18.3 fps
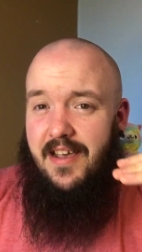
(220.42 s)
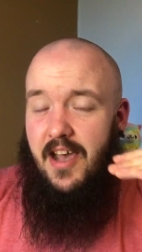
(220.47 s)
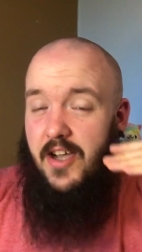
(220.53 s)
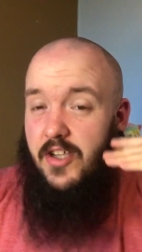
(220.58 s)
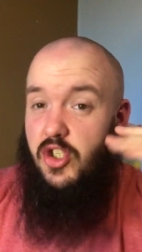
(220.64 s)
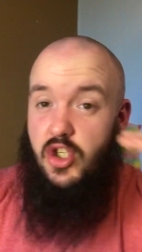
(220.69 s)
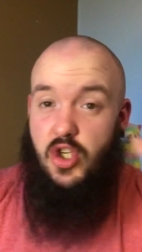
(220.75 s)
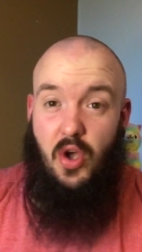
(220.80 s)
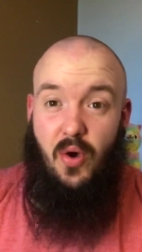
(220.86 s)

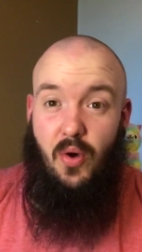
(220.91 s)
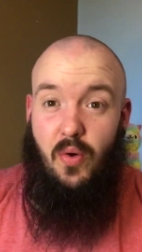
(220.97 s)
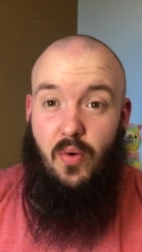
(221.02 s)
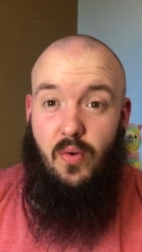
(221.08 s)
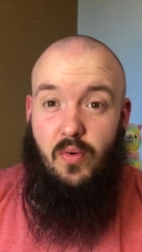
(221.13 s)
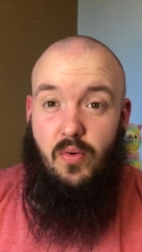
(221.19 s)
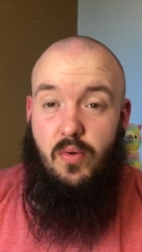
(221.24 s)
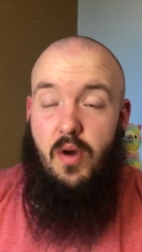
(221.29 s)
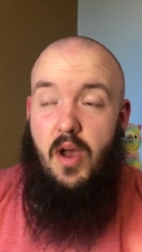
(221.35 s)
at
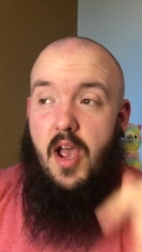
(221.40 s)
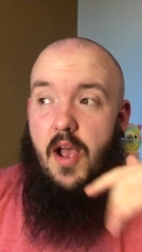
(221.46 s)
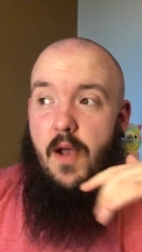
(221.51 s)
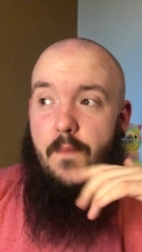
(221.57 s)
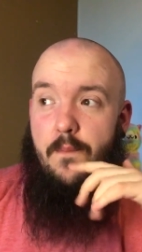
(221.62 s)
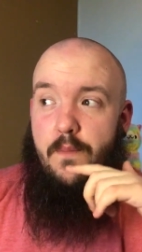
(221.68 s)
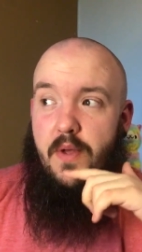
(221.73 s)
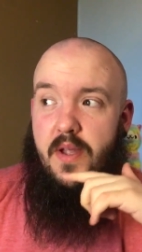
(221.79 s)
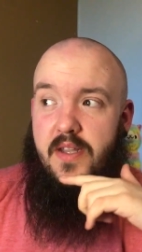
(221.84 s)
all,
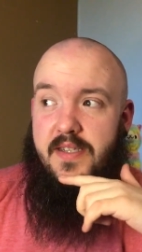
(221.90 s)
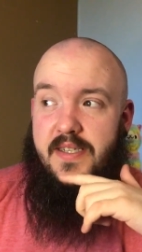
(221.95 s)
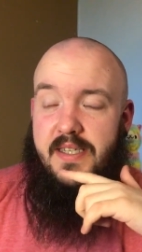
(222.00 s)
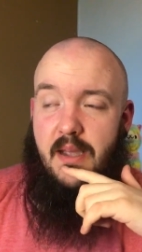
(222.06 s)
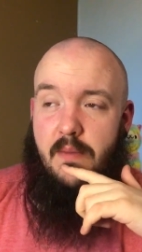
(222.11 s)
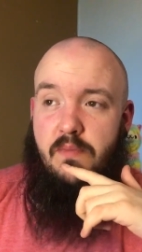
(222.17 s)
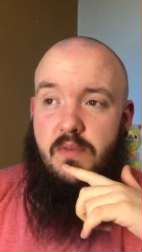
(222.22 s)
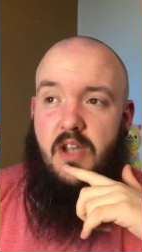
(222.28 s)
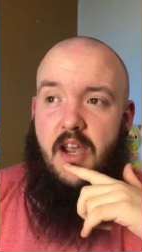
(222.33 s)
but
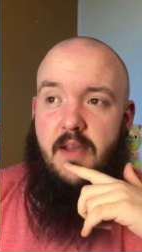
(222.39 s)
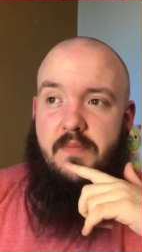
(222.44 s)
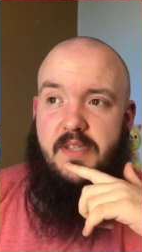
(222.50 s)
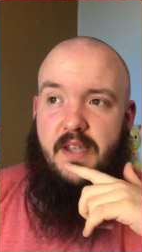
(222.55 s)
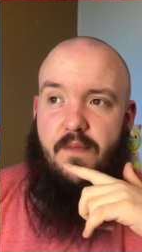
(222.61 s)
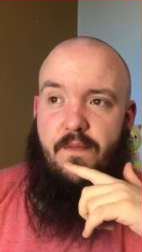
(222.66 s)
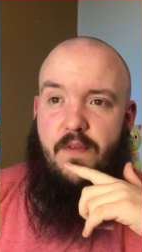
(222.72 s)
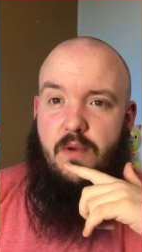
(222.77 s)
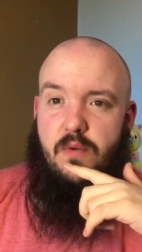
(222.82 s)
sometimes
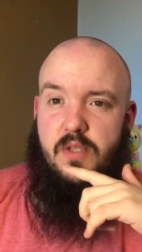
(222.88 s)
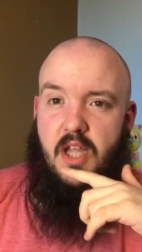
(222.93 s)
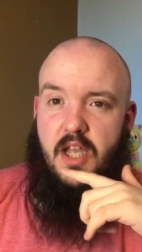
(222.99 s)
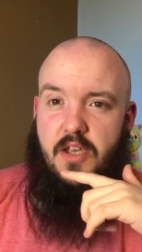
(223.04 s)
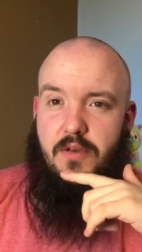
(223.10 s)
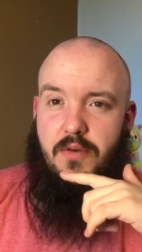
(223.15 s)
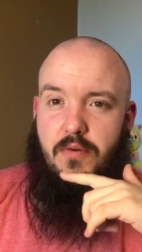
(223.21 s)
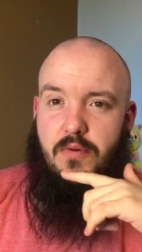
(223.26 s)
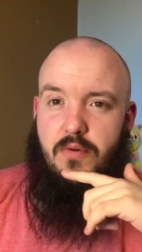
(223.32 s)
it feels
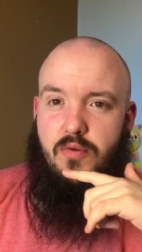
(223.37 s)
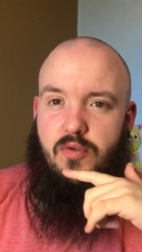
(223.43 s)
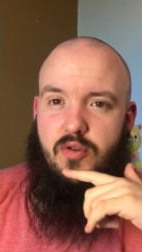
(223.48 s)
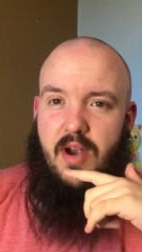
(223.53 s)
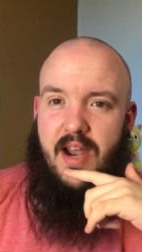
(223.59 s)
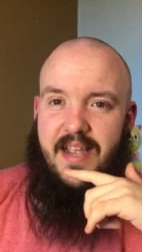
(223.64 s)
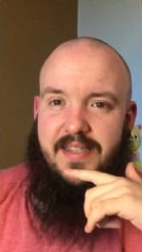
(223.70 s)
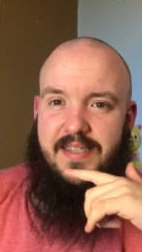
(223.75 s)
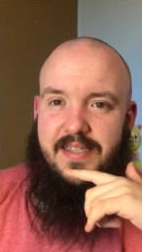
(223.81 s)
like Google
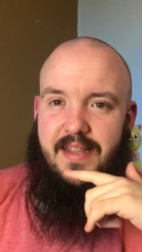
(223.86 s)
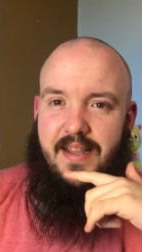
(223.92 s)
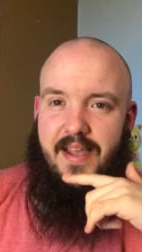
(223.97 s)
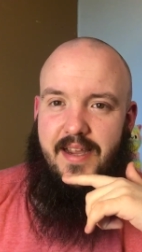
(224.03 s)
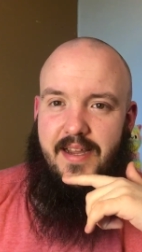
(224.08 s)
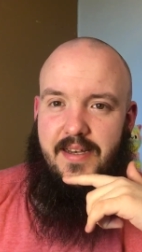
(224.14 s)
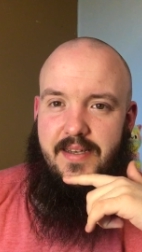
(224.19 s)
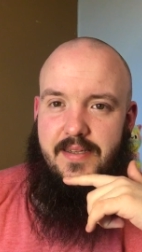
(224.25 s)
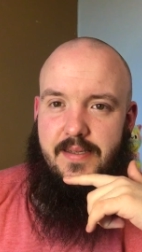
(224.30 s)

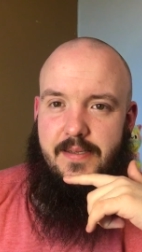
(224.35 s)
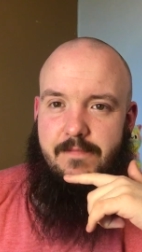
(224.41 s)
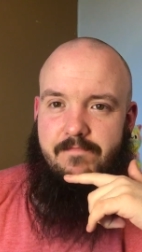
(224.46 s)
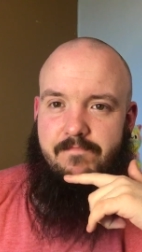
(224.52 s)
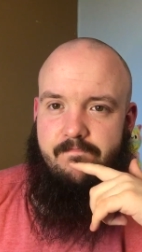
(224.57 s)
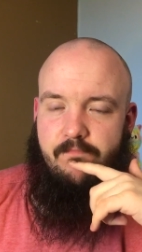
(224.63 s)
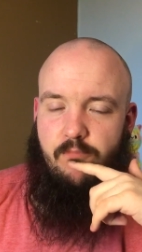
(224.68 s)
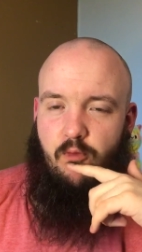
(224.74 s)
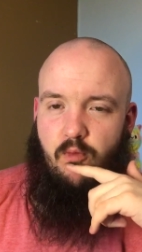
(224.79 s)
Translate
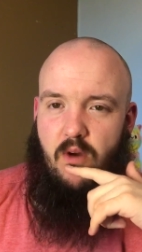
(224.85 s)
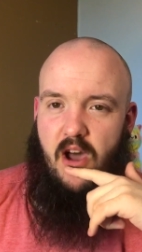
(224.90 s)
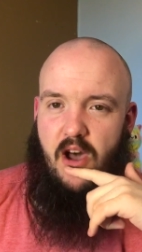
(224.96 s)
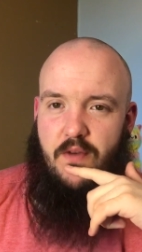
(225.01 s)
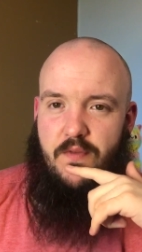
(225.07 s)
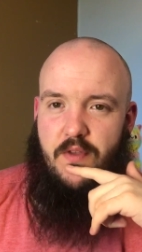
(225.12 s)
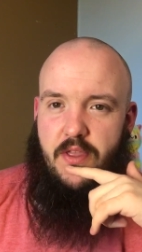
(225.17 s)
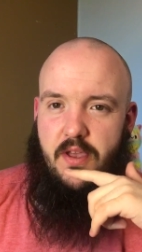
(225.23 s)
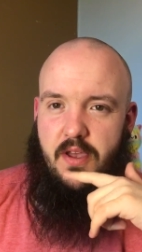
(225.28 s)

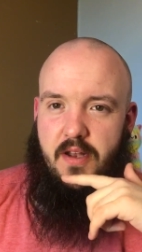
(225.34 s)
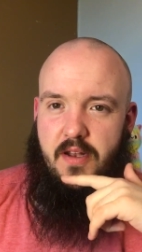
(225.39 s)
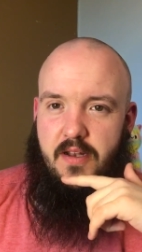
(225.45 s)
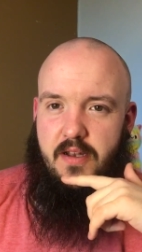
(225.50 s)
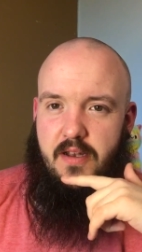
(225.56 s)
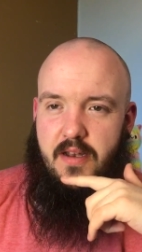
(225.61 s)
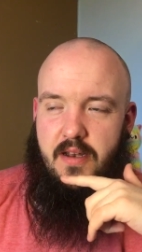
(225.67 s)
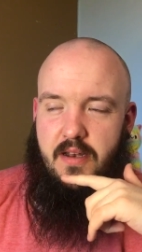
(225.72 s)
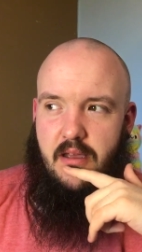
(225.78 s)
rather
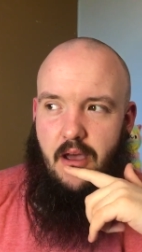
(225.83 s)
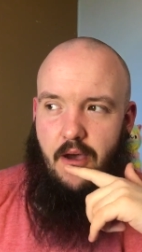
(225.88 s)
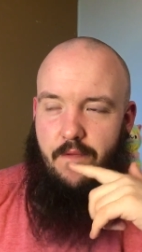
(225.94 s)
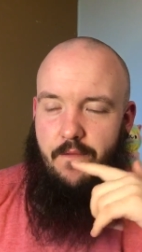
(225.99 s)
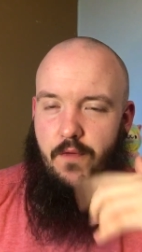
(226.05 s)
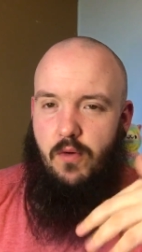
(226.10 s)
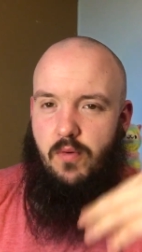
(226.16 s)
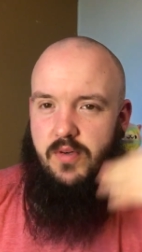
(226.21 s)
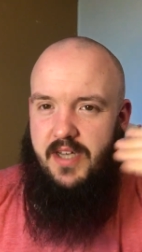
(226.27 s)
than a
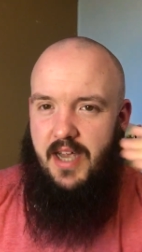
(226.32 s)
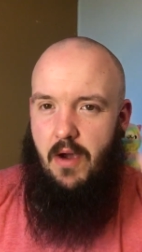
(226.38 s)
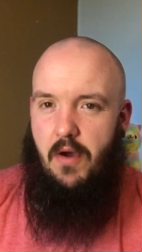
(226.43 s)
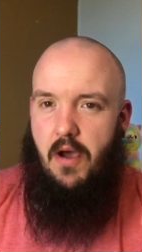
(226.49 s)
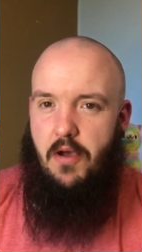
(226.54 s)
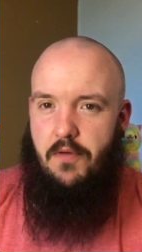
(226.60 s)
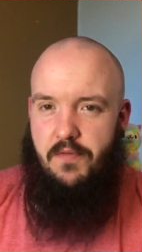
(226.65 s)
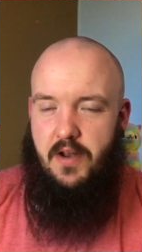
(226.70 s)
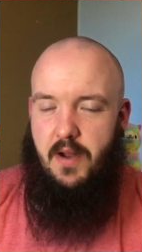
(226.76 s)
full-out
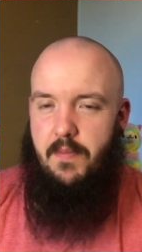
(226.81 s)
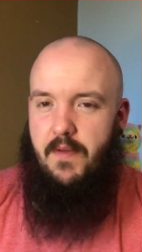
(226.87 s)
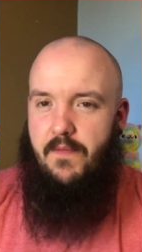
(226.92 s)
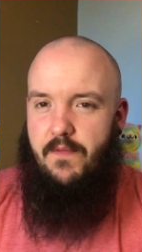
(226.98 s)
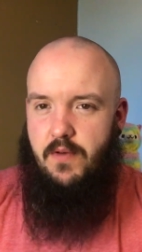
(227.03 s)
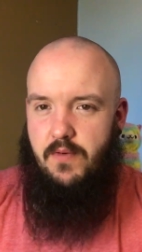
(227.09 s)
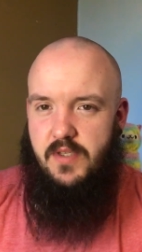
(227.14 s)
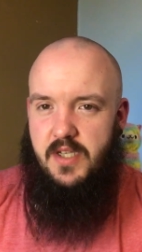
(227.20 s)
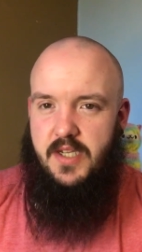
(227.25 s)
overdub. It
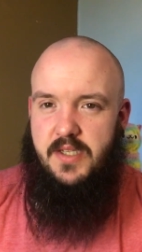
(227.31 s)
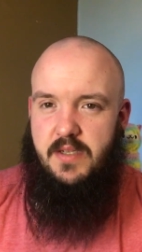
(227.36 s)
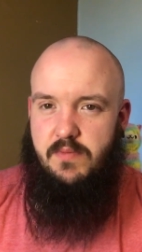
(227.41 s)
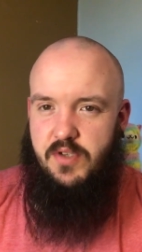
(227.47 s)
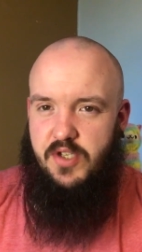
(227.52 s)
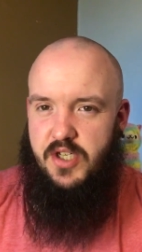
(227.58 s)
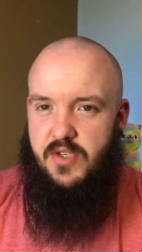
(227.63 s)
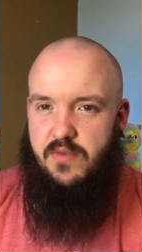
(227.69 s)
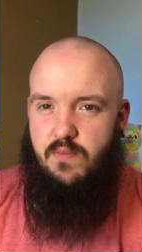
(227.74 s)
feels like
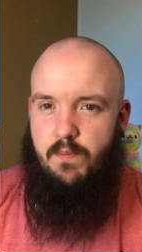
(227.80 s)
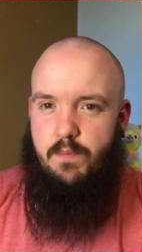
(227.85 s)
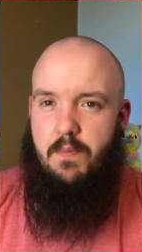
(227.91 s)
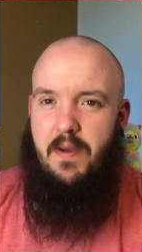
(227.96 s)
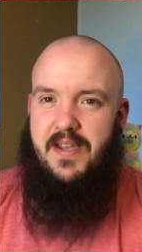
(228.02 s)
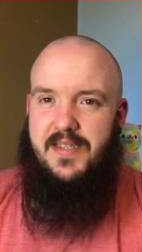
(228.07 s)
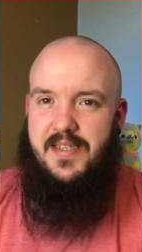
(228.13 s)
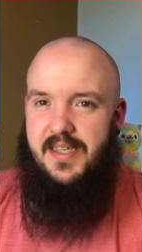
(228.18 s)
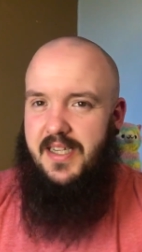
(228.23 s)
someone's just
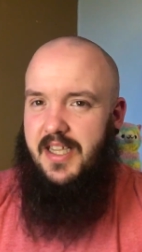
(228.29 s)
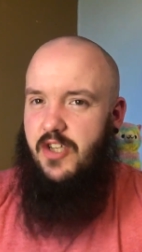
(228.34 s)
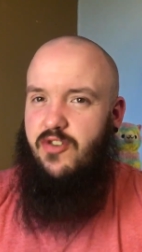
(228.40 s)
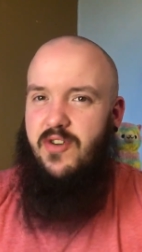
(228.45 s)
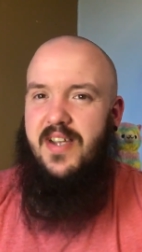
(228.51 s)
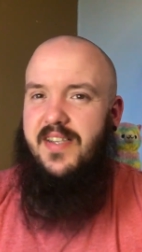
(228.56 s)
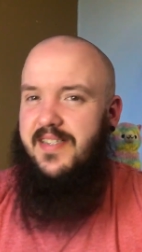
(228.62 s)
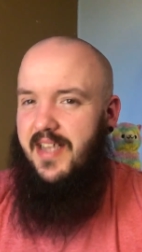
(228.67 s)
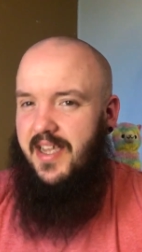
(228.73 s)
basically
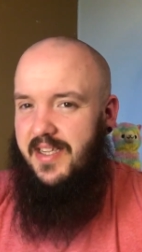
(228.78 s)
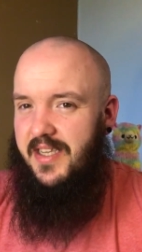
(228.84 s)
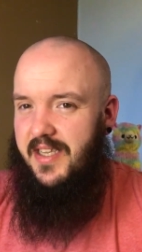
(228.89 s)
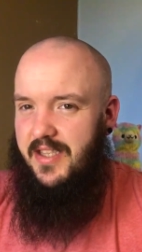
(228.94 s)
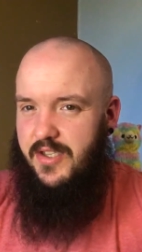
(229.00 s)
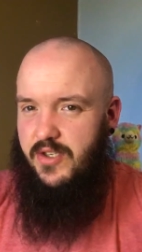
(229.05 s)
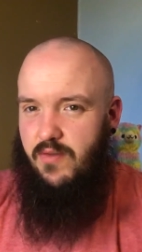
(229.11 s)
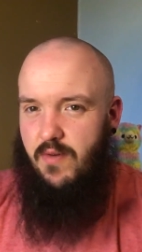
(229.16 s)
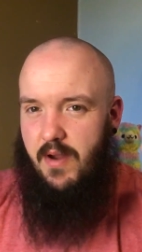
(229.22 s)

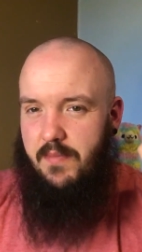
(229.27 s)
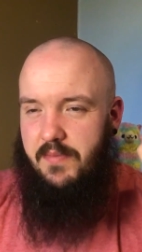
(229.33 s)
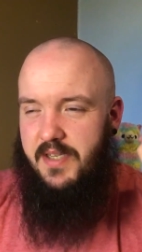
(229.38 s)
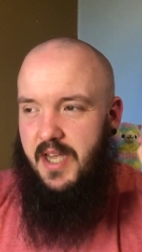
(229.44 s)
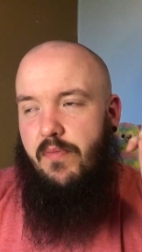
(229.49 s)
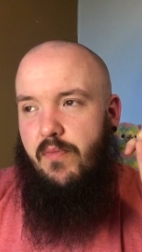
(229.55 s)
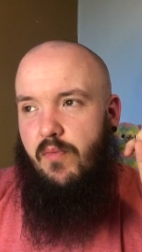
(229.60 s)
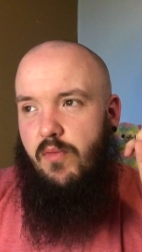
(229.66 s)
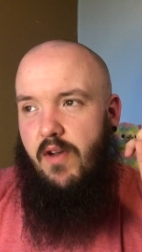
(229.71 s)
translated the
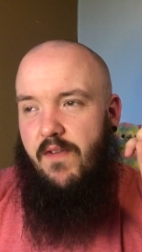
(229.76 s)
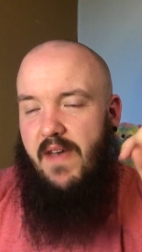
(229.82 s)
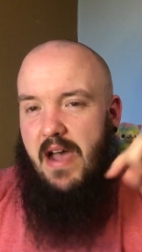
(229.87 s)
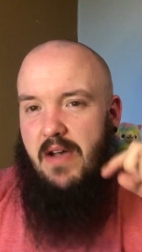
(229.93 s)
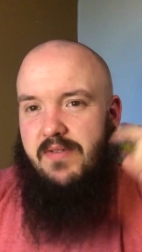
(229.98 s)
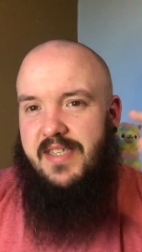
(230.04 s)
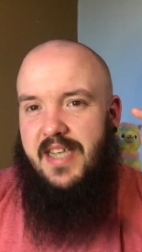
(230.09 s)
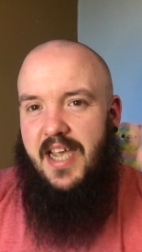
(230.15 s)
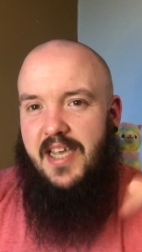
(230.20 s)
script
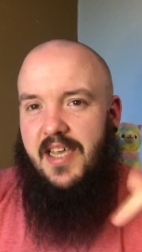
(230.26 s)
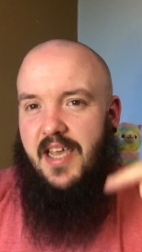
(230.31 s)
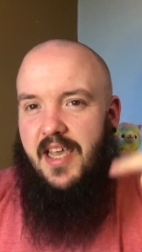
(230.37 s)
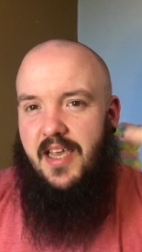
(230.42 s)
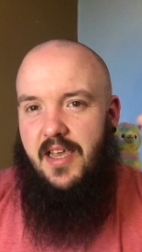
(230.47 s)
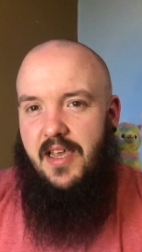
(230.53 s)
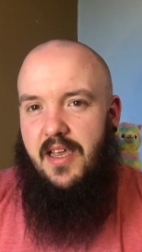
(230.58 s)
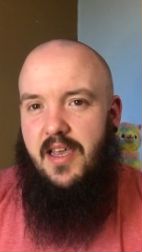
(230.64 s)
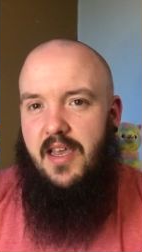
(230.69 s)
without
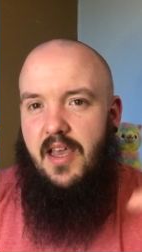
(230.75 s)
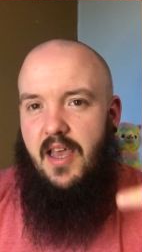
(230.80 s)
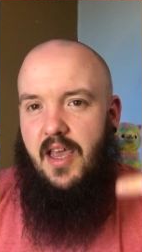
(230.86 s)
taking,